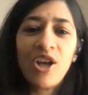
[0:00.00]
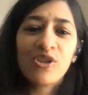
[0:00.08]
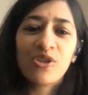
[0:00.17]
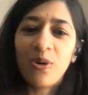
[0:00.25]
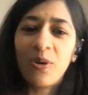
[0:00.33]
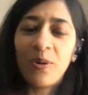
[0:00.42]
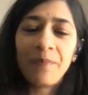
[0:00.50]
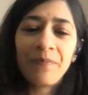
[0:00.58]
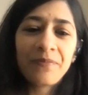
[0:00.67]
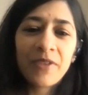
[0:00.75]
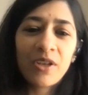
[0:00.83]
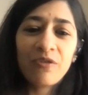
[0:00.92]
So
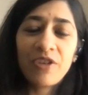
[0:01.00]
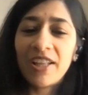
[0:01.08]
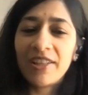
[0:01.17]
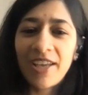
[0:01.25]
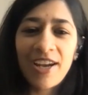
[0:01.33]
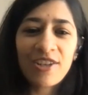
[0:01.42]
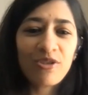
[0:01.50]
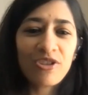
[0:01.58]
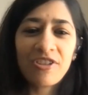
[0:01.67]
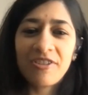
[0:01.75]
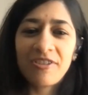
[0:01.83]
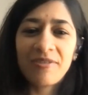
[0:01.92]
we are there to
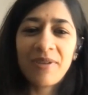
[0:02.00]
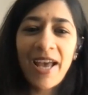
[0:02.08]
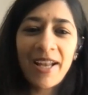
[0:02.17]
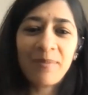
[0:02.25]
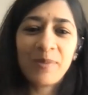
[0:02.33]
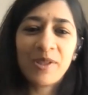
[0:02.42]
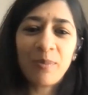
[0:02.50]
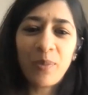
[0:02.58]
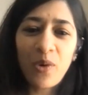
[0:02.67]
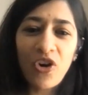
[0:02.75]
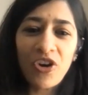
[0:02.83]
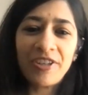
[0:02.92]
just help,
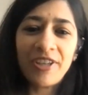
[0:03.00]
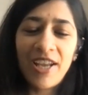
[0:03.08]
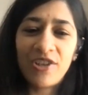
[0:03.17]
support,